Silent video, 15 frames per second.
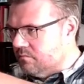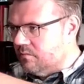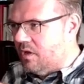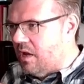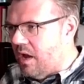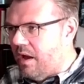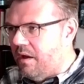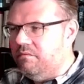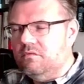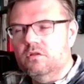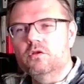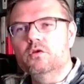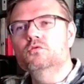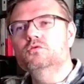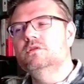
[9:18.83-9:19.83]
I have
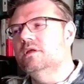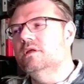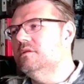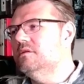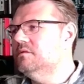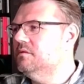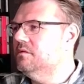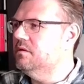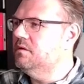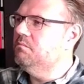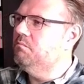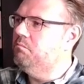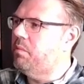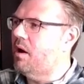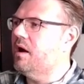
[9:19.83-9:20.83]
used it. Back.
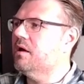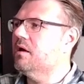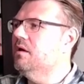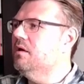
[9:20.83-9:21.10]
bug.